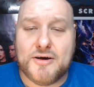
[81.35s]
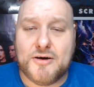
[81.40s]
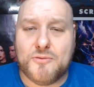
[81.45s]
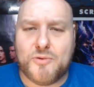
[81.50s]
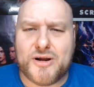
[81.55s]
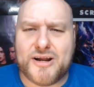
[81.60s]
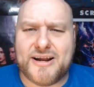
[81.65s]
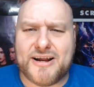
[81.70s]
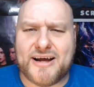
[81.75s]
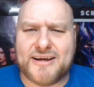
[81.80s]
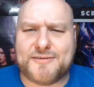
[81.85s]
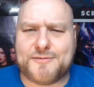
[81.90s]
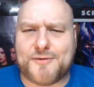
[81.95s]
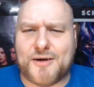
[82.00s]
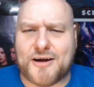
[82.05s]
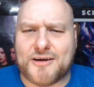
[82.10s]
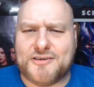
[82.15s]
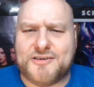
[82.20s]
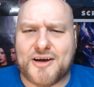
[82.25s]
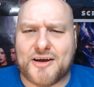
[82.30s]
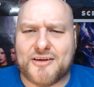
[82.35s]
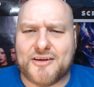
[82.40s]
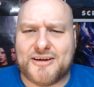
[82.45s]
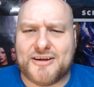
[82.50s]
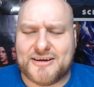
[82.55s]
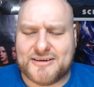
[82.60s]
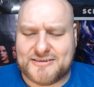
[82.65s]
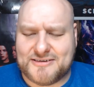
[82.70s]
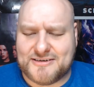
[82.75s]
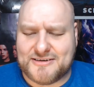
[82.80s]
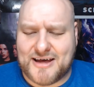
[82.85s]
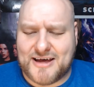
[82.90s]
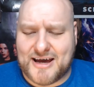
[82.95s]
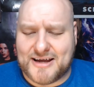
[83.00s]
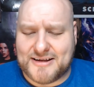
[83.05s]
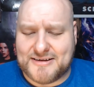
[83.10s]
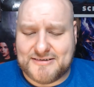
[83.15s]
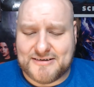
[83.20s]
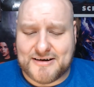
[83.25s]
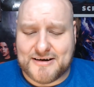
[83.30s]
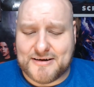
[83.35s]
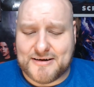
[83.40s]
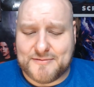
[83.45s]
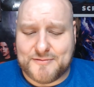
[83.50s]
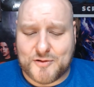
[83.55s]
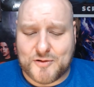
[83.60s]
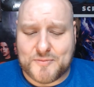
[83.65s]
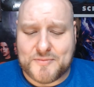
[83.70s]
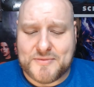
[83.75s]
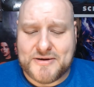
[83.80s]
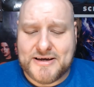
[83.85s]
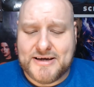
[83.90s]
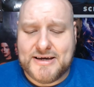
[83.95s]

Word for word: What a nice friend Sheldon is in that uh, form.